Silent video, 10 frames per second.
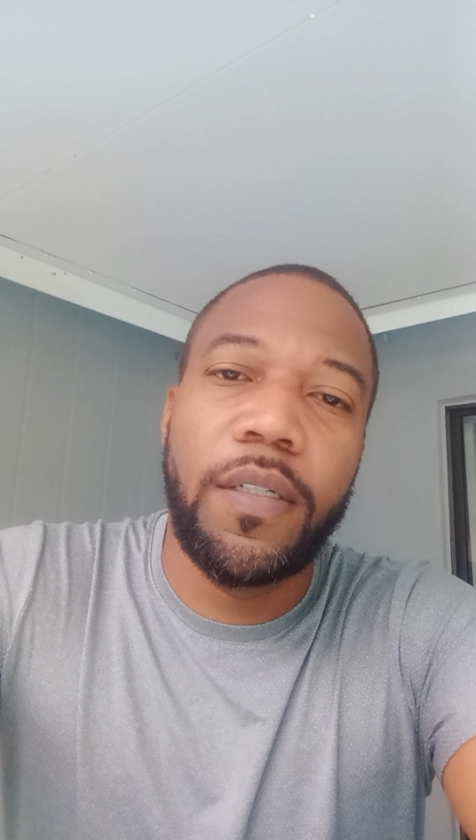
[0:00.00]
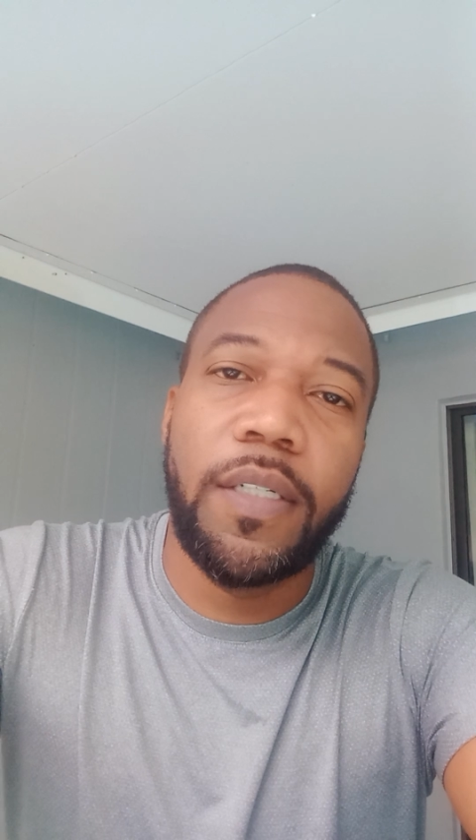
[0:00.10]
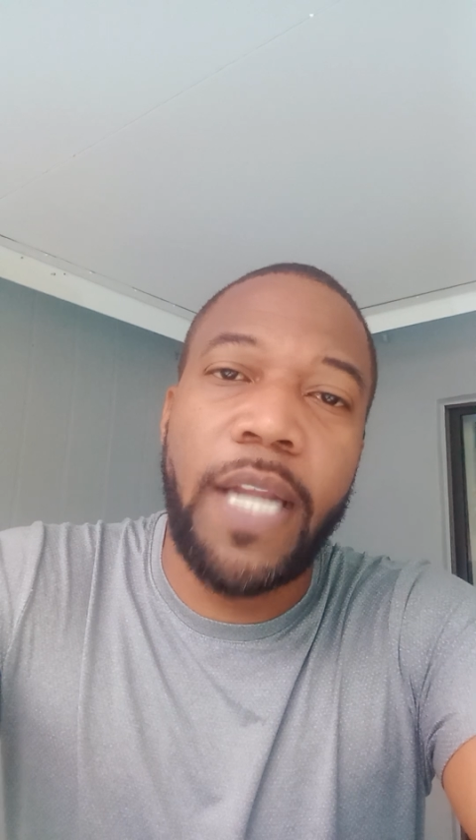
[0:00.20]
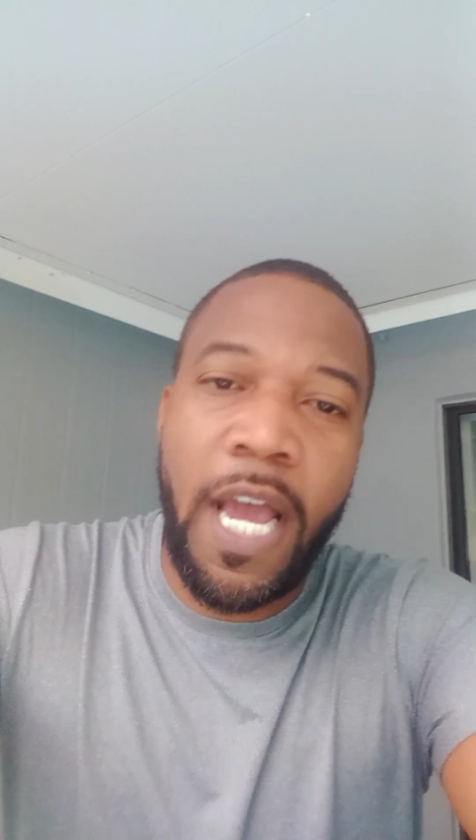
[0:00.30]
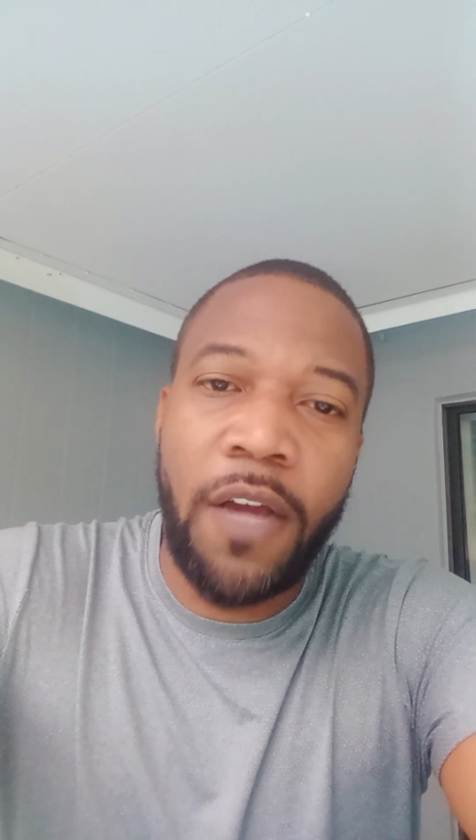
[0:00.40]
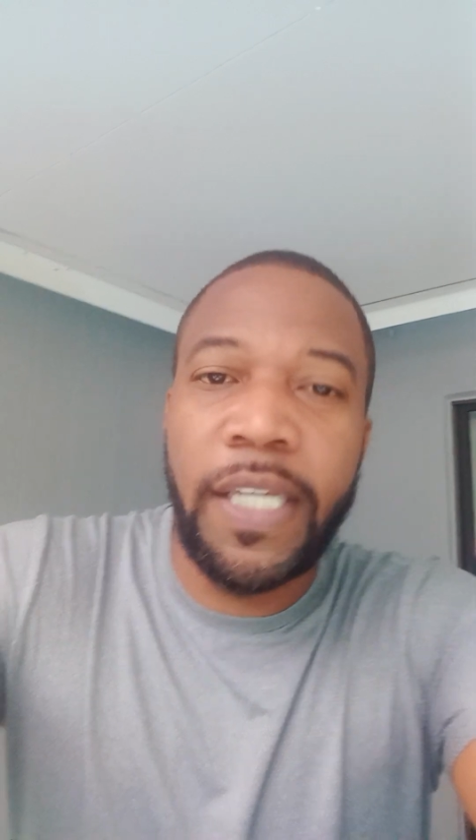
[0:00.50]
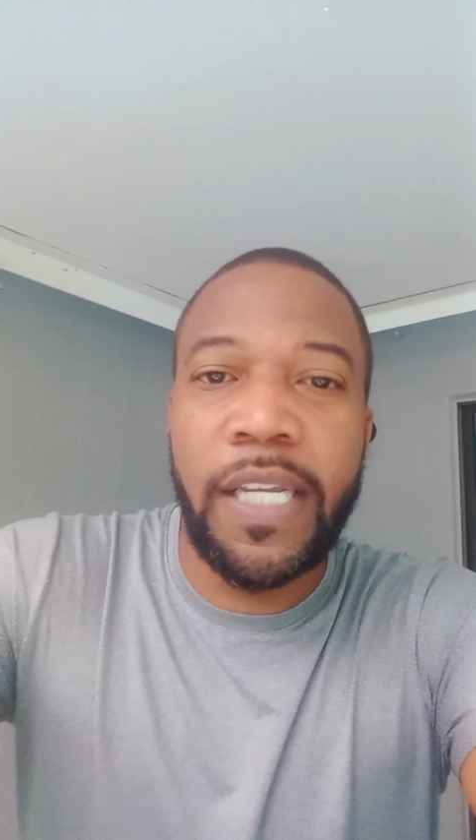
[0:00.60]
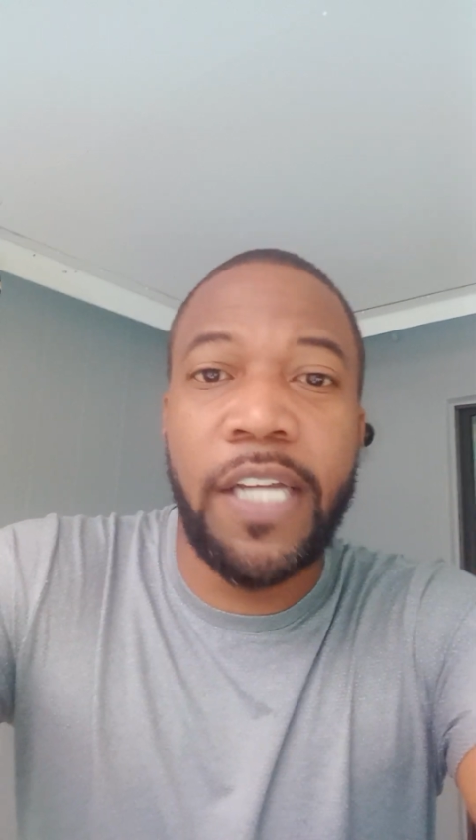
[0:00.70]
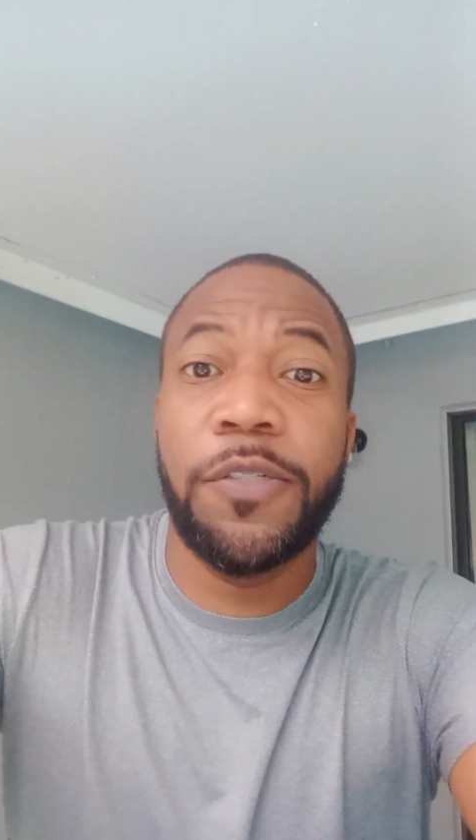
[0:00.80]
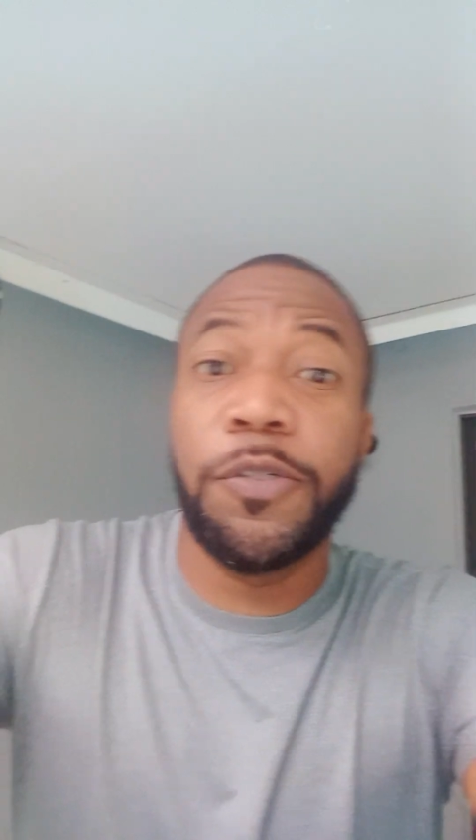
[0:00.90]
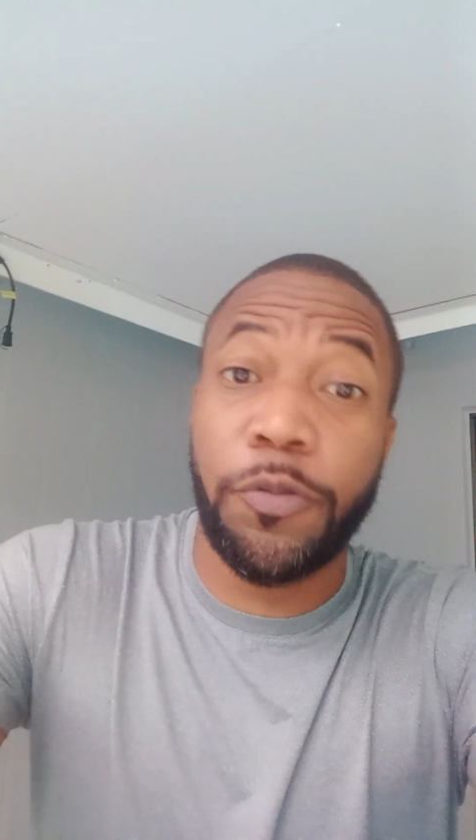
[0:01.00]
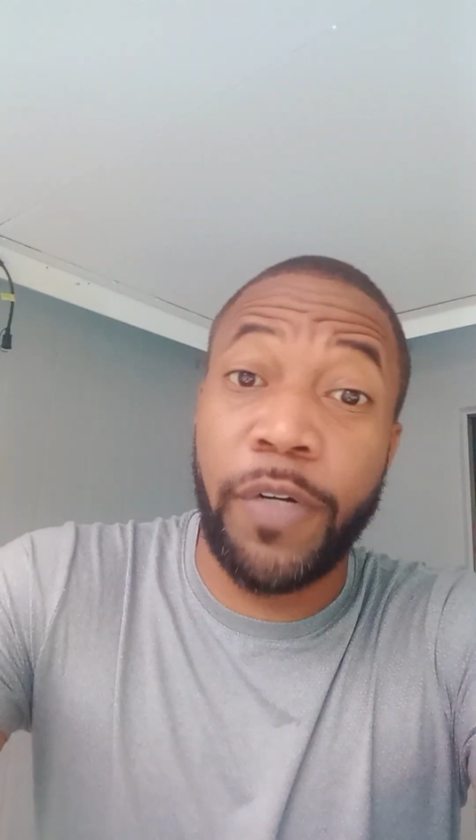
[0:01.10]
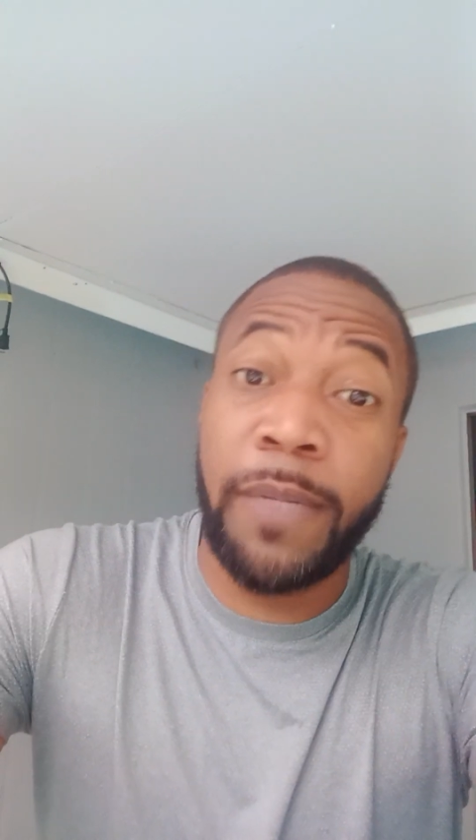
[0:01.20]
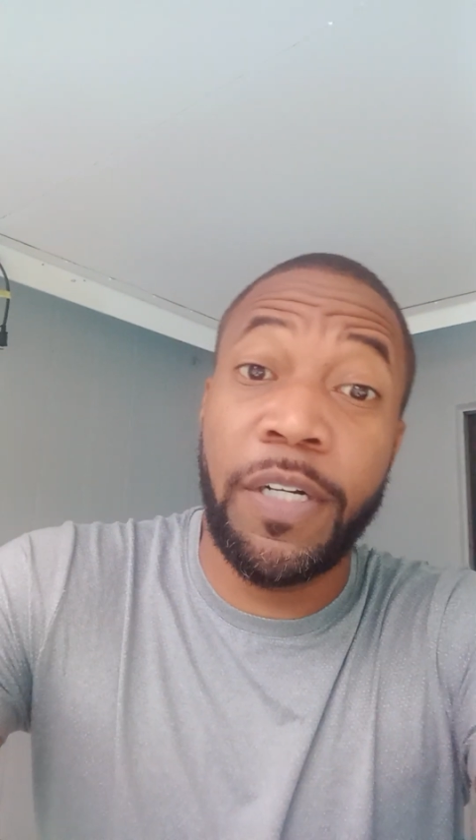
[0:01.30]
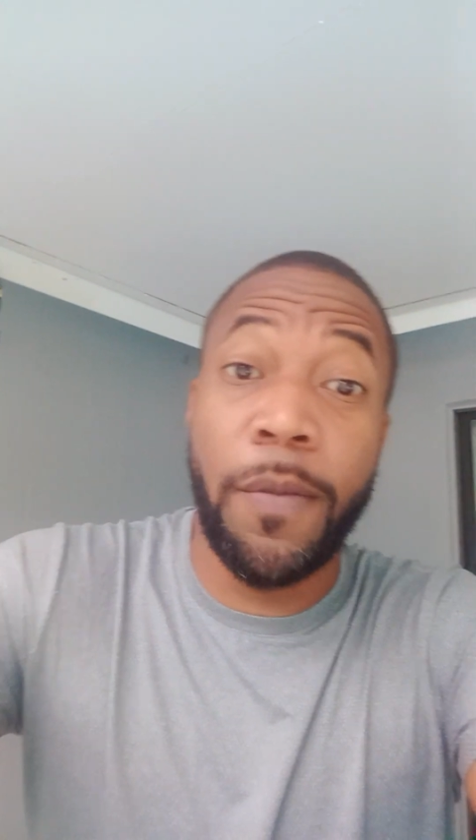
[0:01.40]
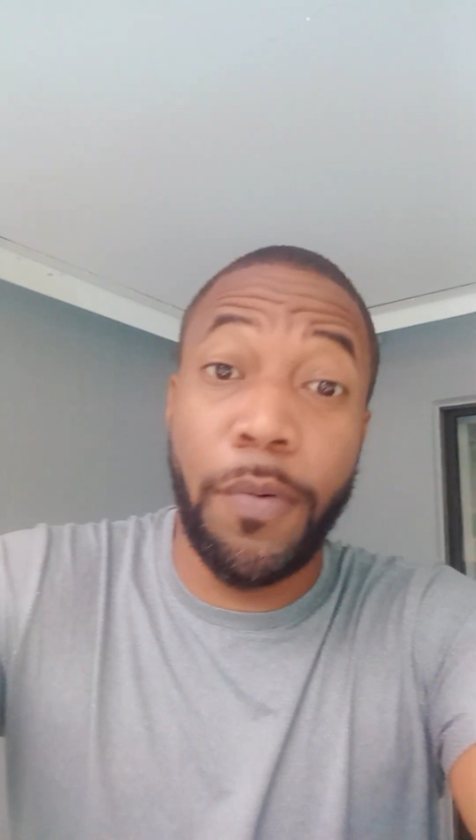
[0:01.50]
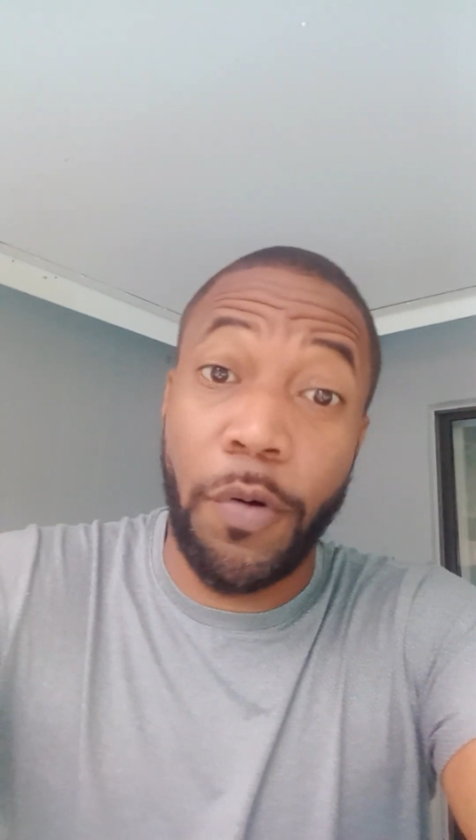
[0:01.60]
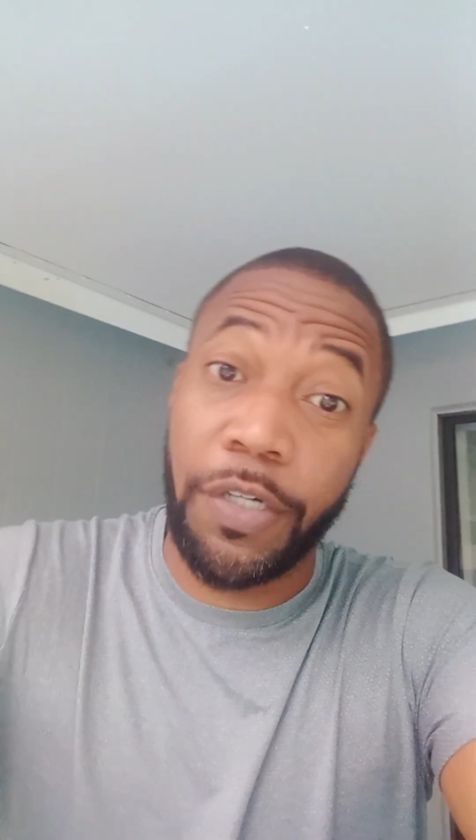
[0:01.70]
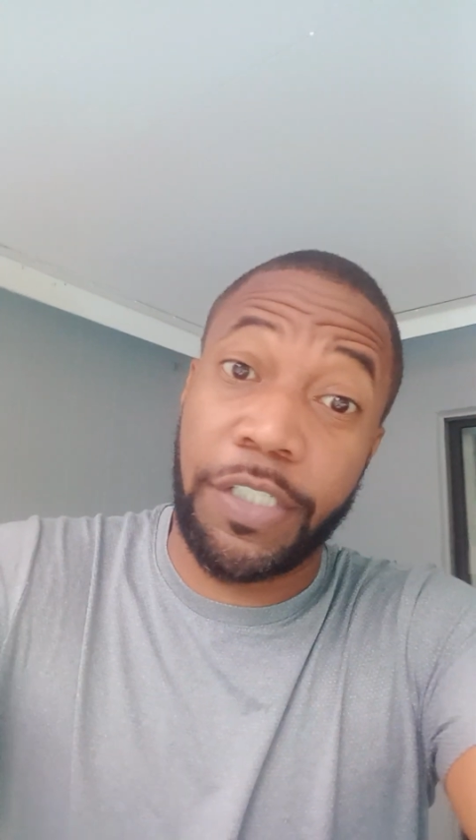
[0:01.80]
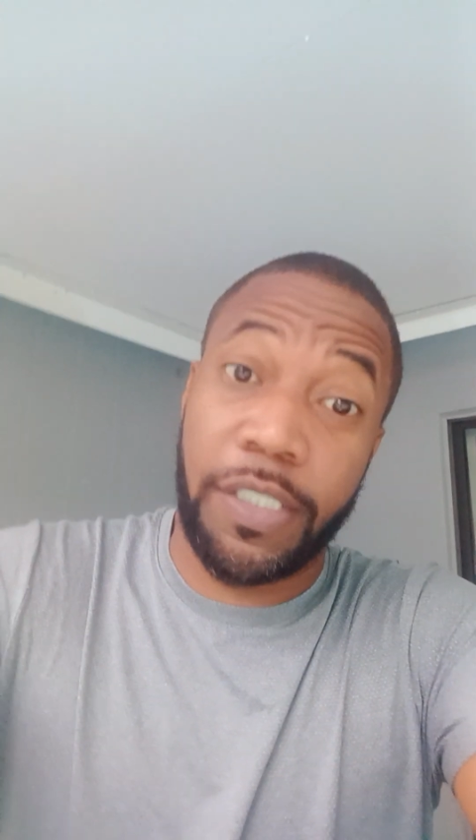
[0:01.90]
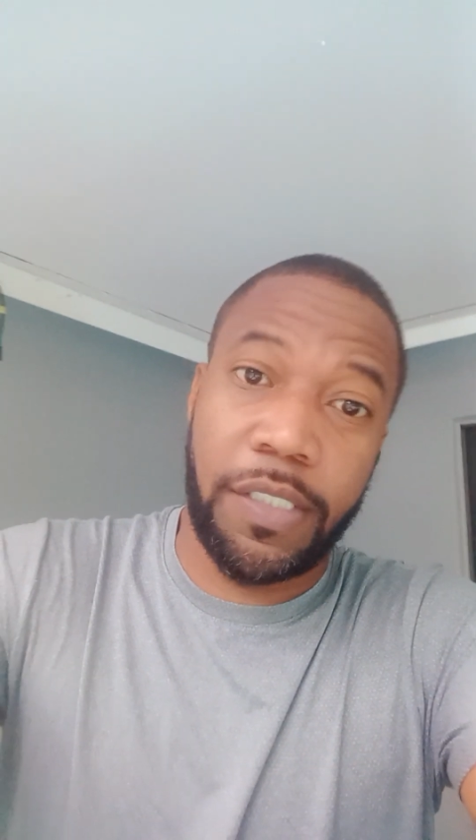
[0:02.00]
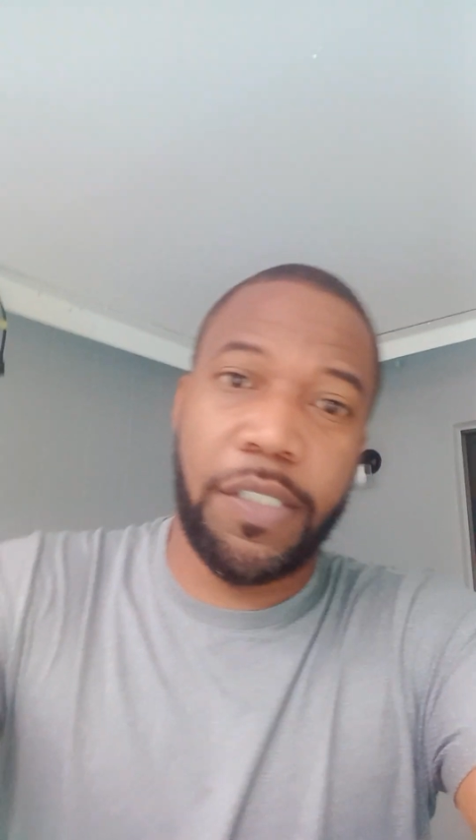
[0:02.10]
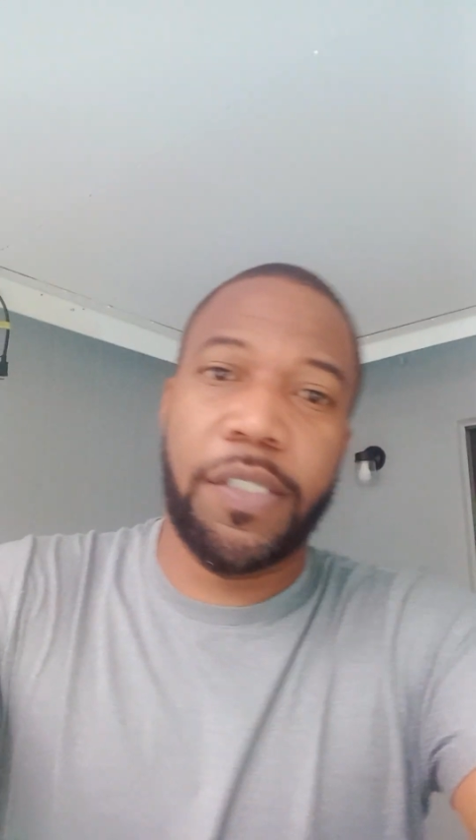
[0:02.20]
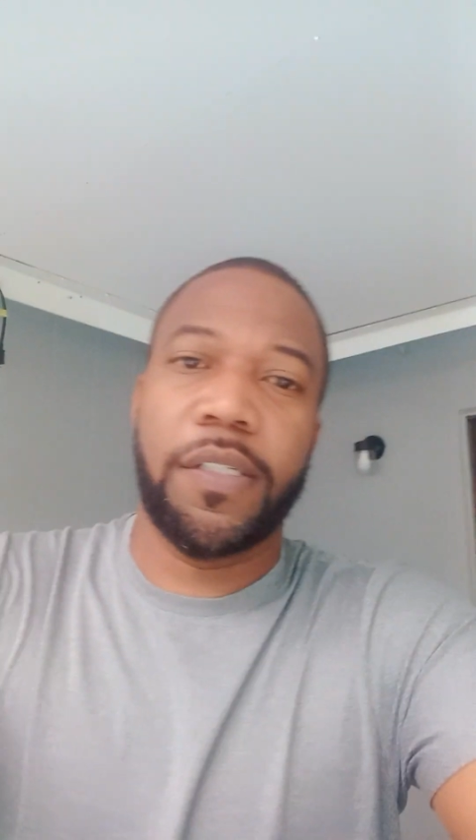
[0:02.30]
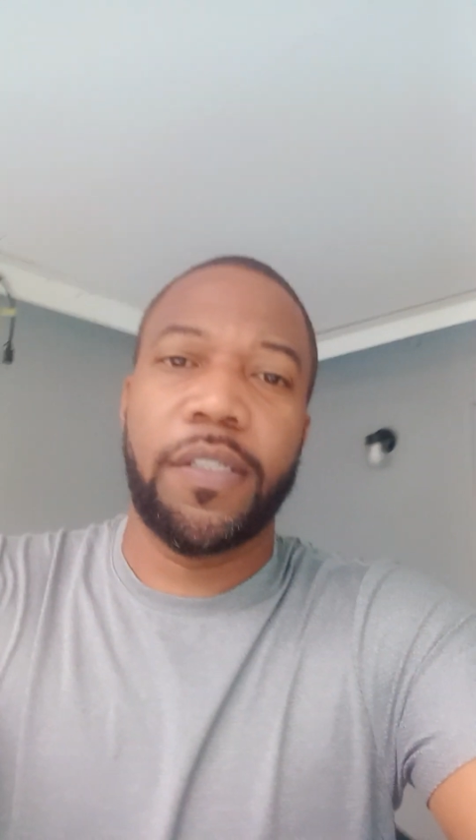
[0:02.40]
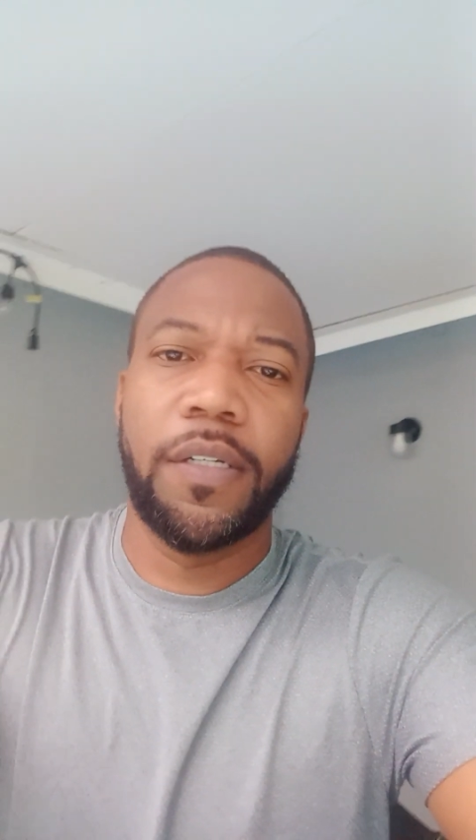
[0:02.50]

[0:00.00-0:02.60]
now they got you screaming abortions.